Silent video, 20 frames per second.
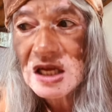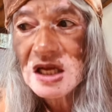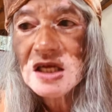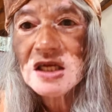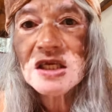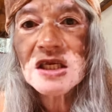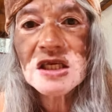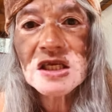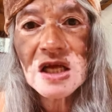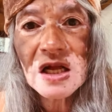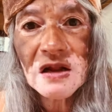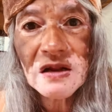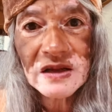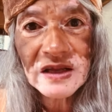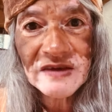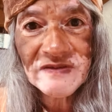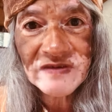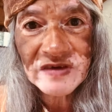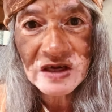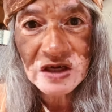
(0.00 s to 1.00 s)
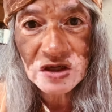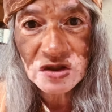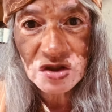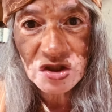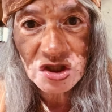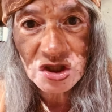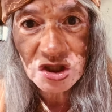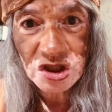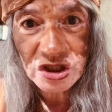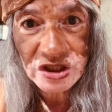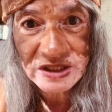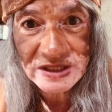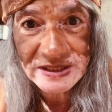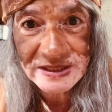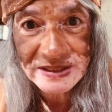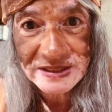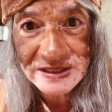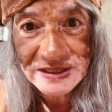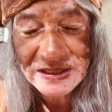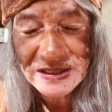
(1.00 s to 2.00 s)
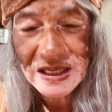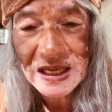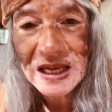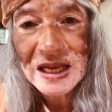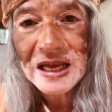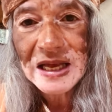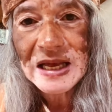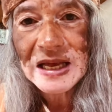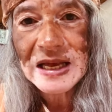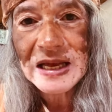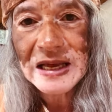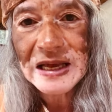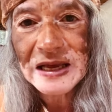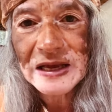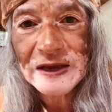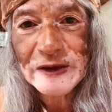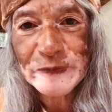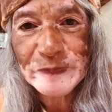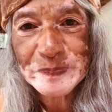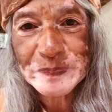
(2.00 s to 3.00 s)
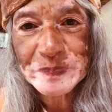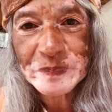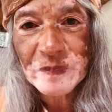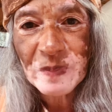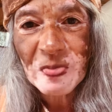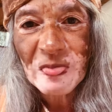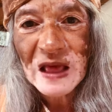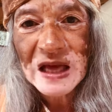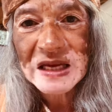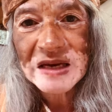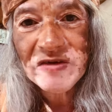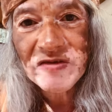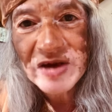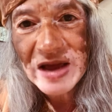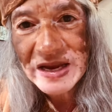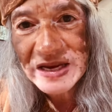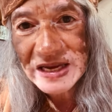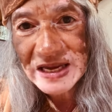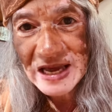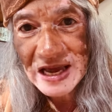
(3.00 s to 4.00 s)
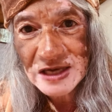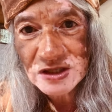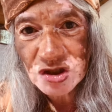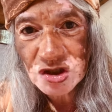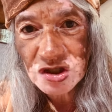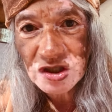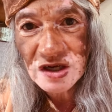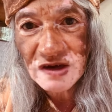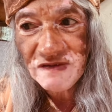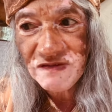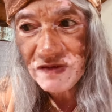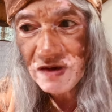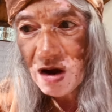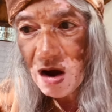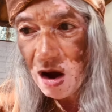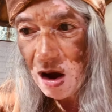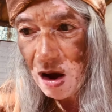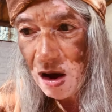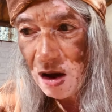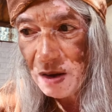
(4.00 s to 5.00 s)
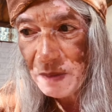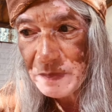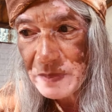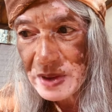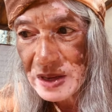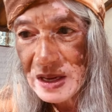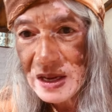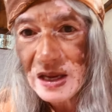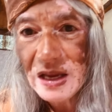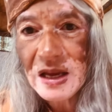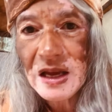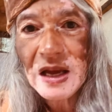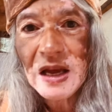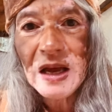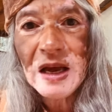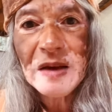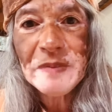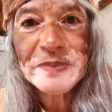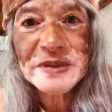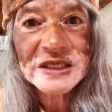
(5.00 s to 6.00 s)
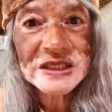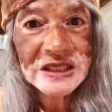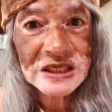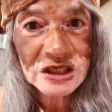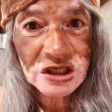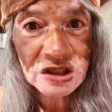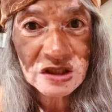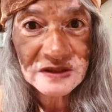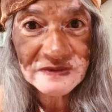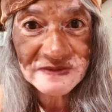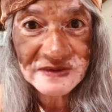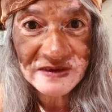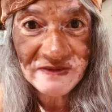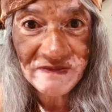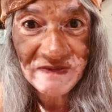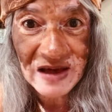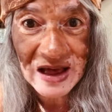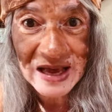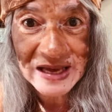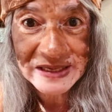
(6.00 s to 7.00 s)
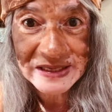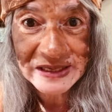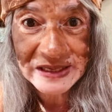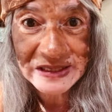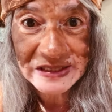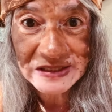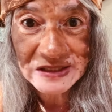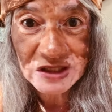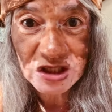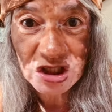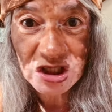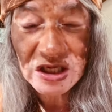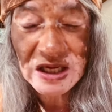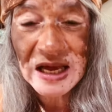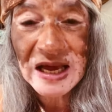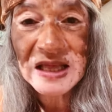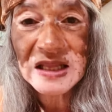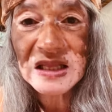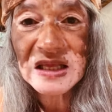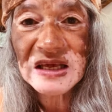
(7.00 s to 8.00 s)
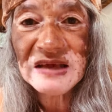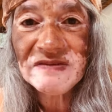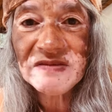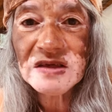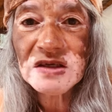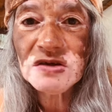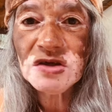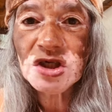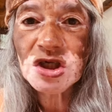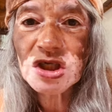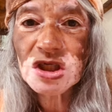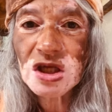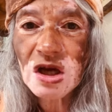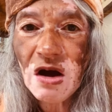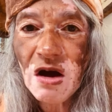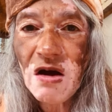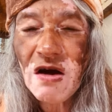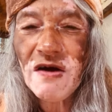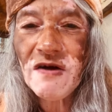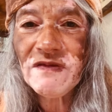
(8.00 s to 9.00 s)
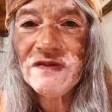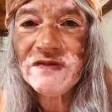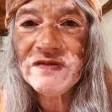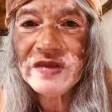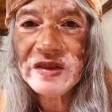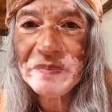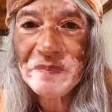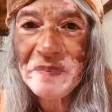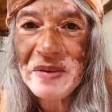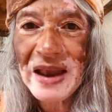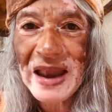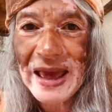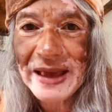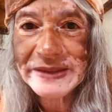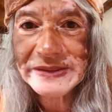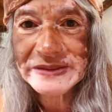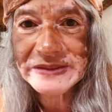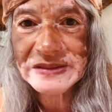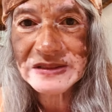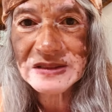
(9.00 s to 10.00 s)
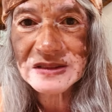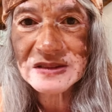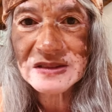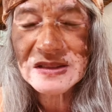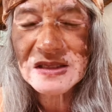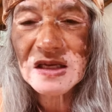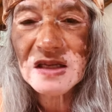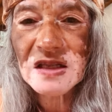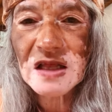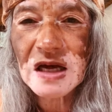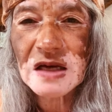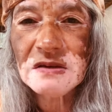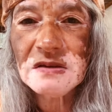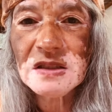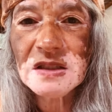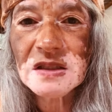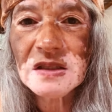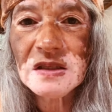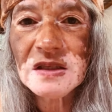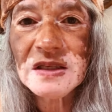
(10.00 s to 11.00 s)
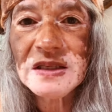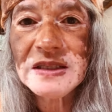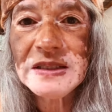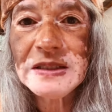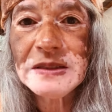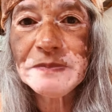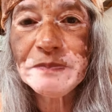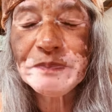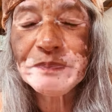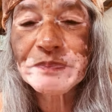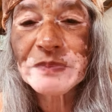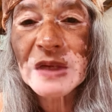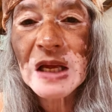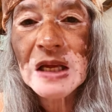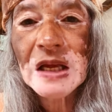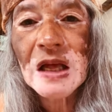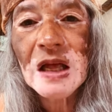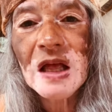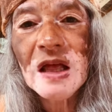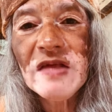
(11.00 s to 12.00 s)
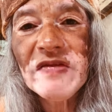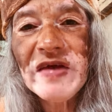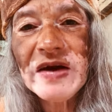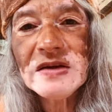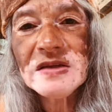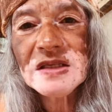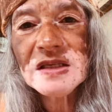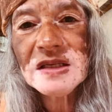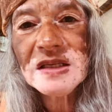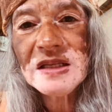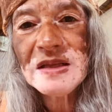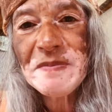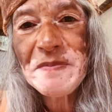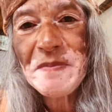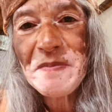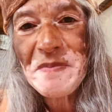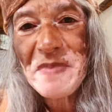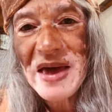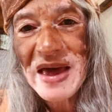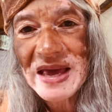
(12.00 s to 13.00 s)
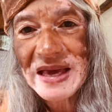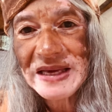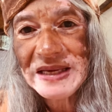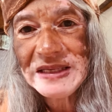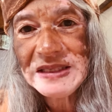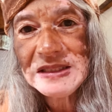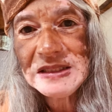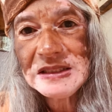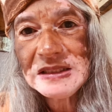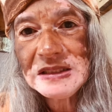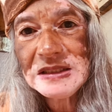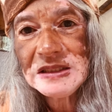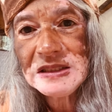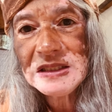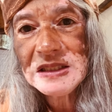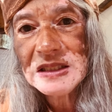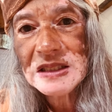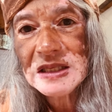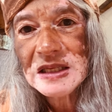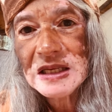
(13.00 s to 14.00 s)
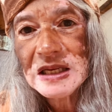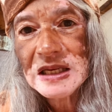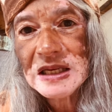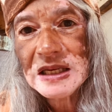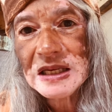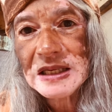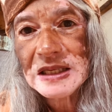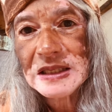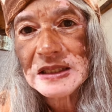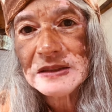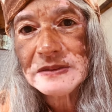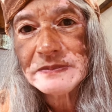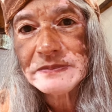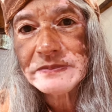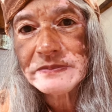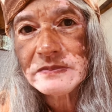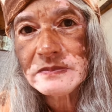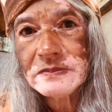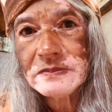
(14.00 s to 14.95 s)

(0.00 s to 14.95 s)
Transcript: soul evolution, um, eradication of karma, protection of divine energy and the evolution of the planet. So those are the those are the main um,